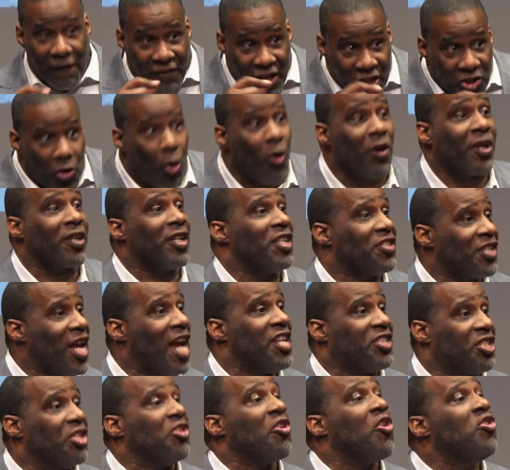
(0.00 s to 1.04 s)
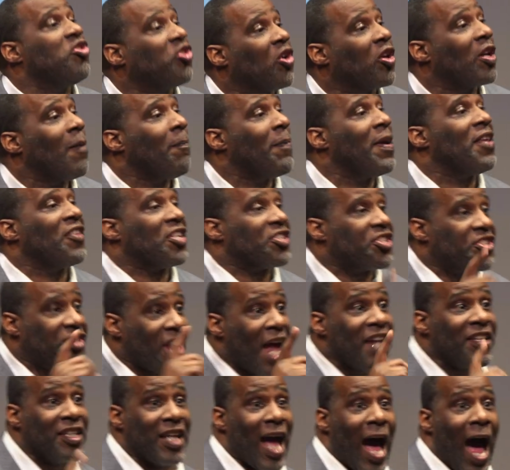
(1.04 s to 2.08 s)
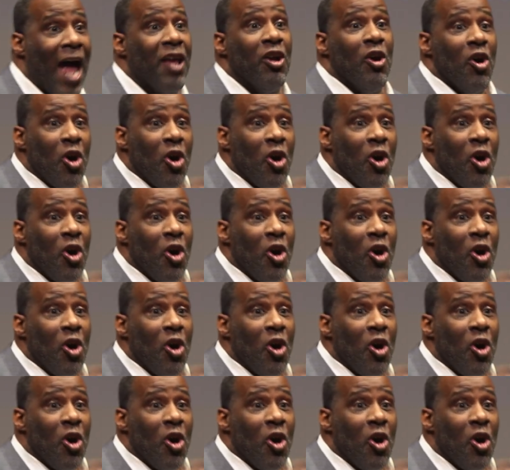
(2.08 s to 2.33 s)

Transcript: of this organization? Who's going to be the set guy?